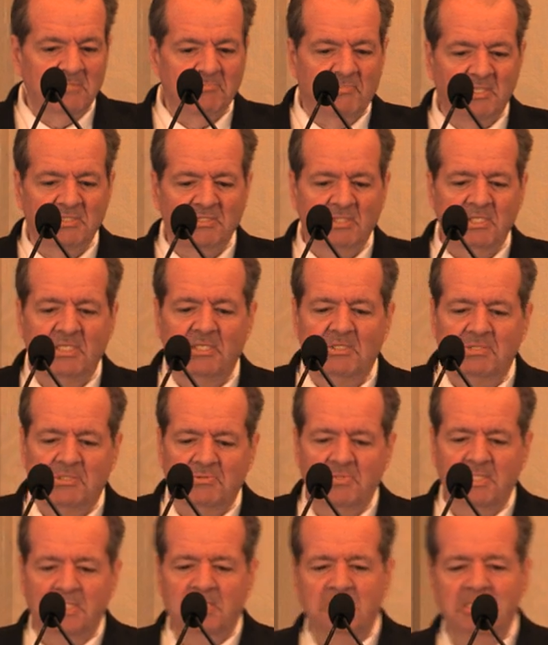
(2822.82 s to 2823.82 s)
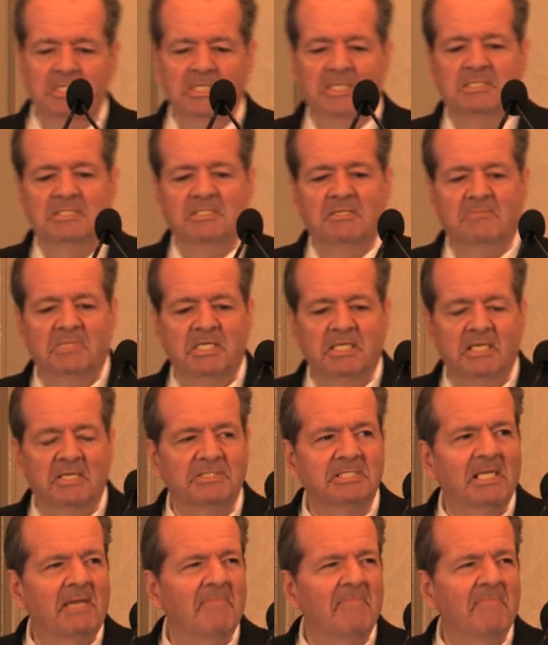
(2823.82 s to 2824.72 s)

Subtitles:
especially untreated, you get something else.